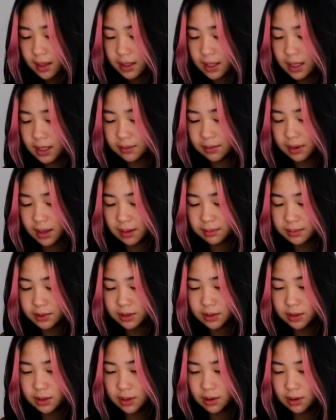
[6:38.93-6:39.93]
Anyway, I'm just
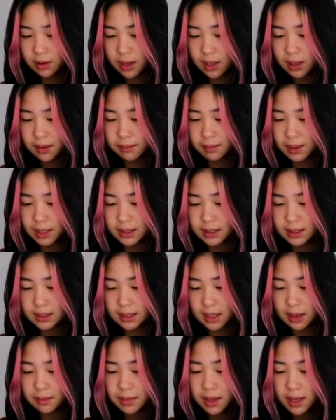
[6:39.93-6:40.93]
gonna go ahead and mix this
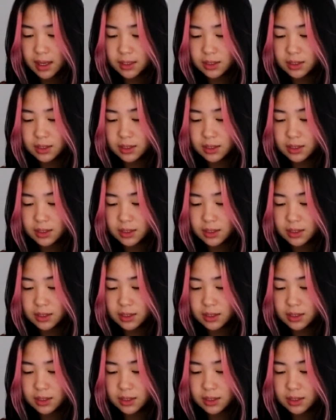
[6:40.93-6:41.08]
up.